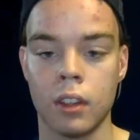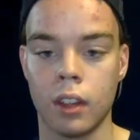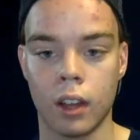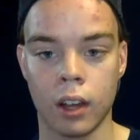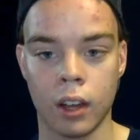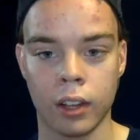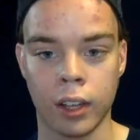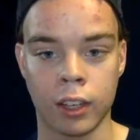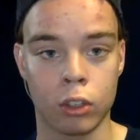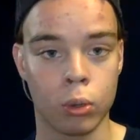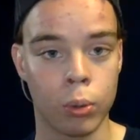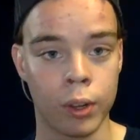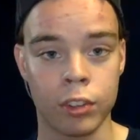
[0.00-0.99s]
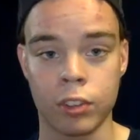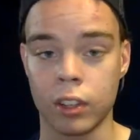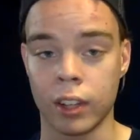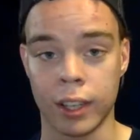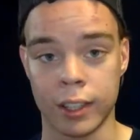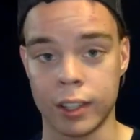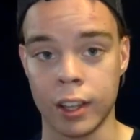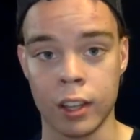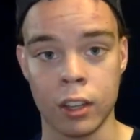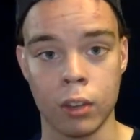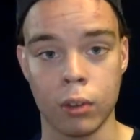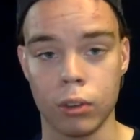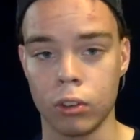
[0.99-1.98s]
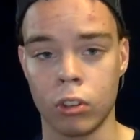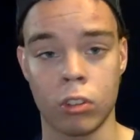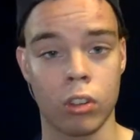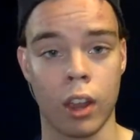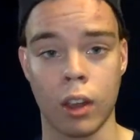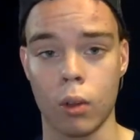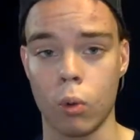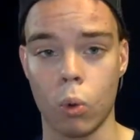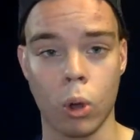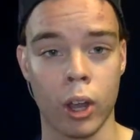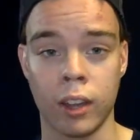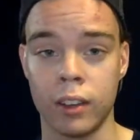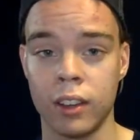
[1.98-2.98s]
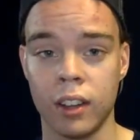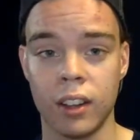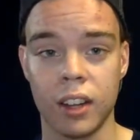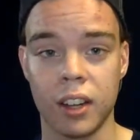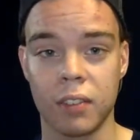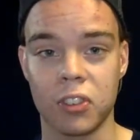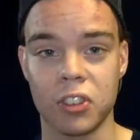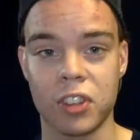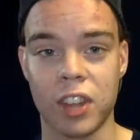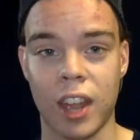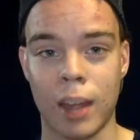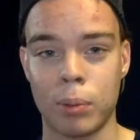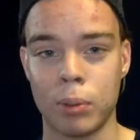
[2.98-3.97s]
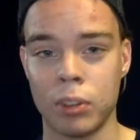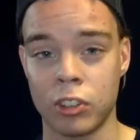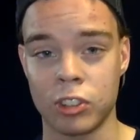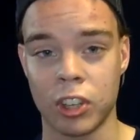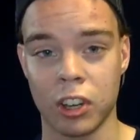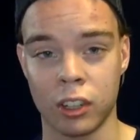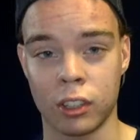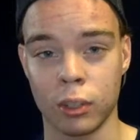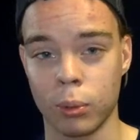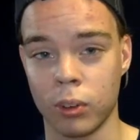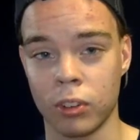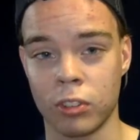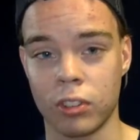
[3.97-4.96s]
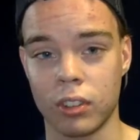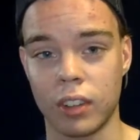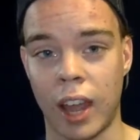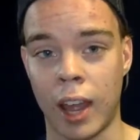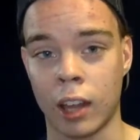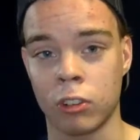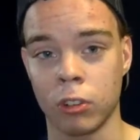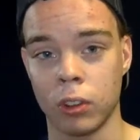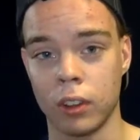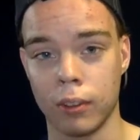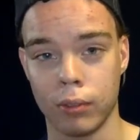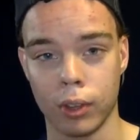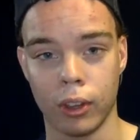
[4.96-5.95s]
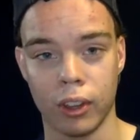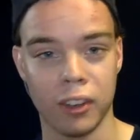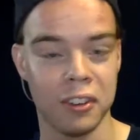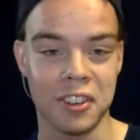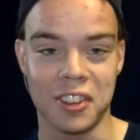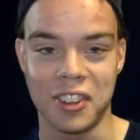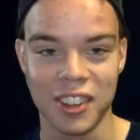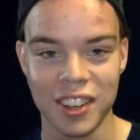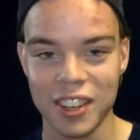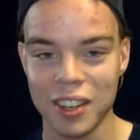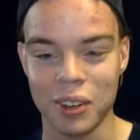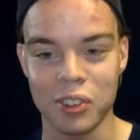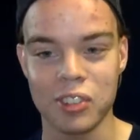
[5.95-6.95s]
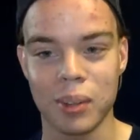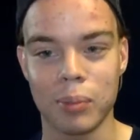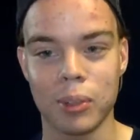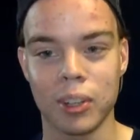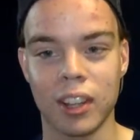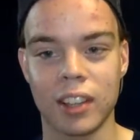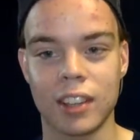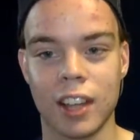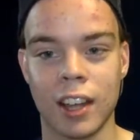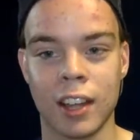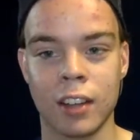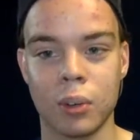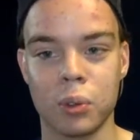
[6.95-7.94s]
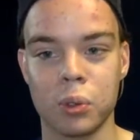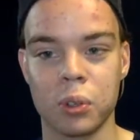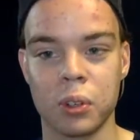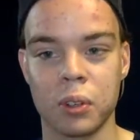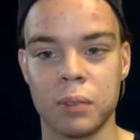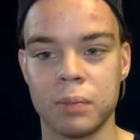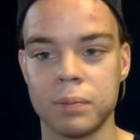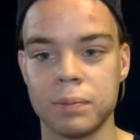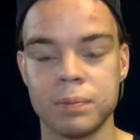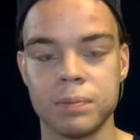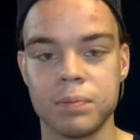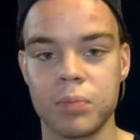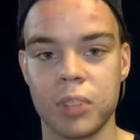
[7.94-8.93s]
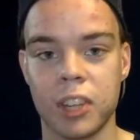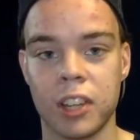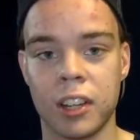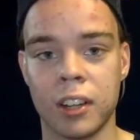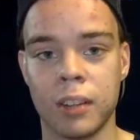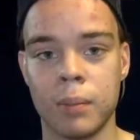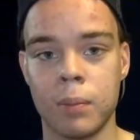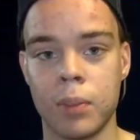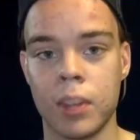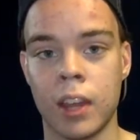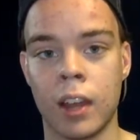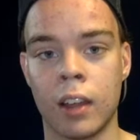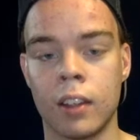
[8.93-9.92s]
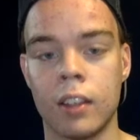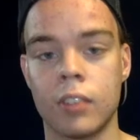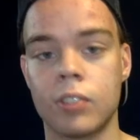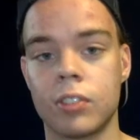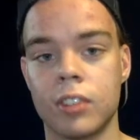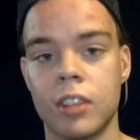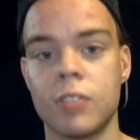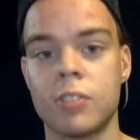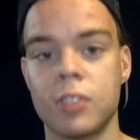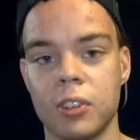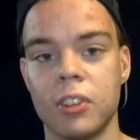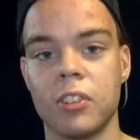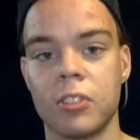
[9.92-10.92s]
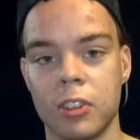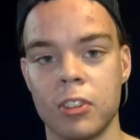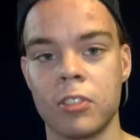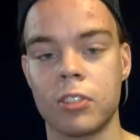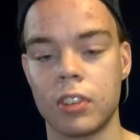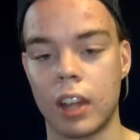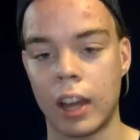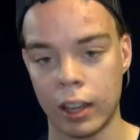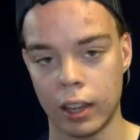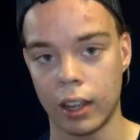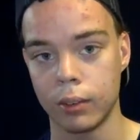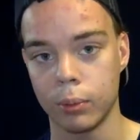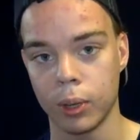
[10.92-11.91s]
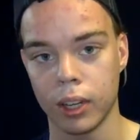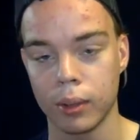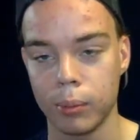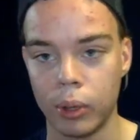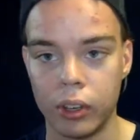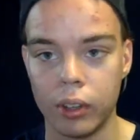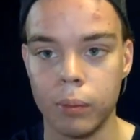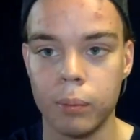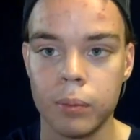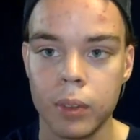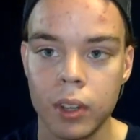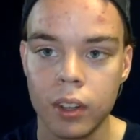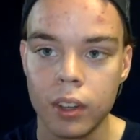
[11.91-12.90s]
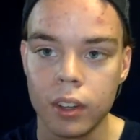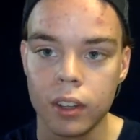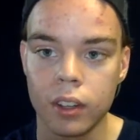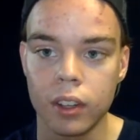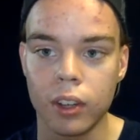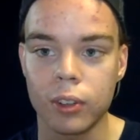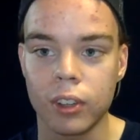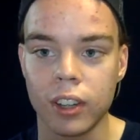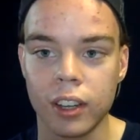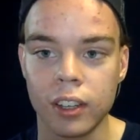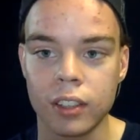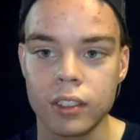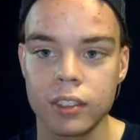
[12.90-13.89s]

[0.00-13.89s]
like twists that like get you and you're just like, what just happened? This character was actually the villain or something like that. Or yeah, his series is I'd recommend him. Okay,